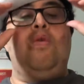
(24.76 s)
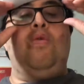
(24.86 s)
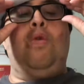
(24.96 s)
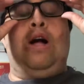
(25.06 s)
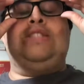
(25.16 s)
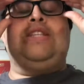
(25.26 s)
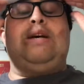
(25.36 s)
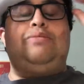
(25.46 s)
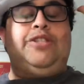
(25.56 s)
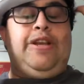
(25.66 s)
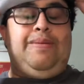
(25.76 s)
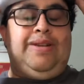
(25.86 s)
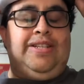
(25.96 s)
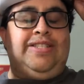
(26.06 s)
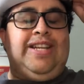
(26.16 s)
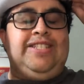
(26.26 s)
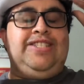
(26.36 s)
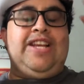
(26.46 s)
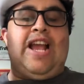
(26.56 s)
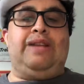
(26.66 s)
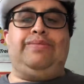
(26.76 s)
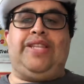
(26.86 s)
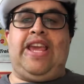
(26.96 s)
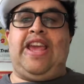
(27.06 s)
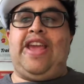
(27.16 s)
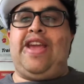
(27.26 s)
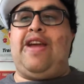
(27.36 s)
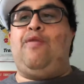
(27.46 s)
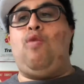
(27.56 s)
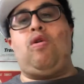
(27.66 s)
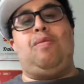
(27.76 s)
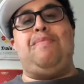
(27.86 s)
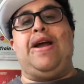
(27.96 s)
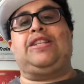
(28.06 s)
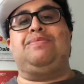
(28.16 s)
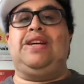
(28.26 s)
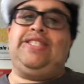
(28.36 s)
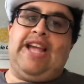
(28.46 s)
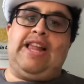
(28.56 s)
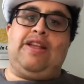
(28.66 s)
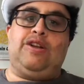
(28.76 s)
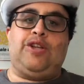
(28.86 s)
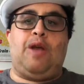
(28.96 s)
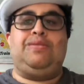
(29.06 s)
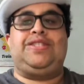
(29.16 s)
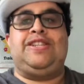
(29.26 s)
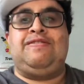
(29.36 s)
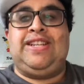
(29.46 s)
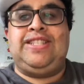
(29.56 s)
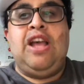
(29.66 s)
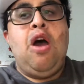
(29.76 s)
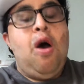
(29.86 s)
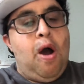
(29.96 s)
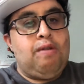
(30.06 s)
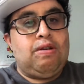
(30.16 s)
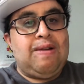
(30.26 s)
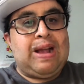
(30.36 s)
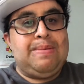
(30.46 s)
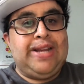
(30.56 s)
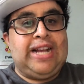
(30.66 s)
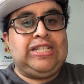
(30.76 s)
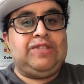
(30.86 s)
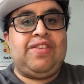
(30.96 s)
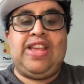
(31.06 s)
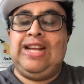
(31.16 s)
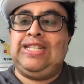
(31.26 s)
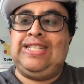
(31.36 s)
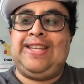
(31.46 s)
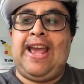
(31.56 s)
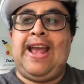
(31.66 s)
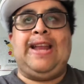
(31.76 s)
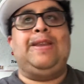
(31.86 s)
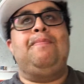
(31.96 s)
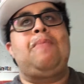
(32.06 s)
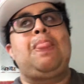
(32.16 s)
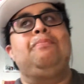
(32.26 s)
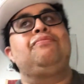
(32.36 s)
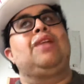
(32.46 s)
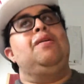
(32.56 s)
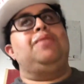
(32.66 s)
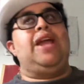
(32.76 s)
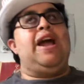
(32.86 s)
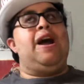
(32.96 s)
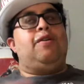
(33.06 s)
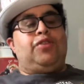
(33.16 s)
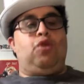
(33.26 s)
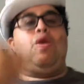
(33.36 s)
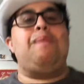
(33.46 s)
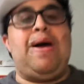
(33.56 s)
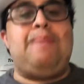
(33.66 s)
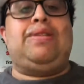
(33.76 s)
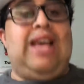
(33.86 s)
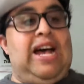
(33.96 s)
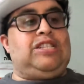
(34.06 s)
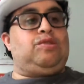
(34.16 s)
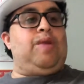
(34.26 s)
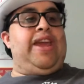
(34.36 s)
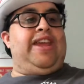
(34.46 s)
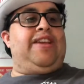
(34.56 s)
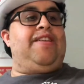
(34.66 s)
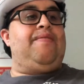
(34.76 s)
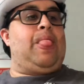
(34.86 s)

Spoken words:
What's up, cheers? It's James here, and welcome back to my daily October series, Horror Recommendations for the Easily Scared. Now, to wrap up last week,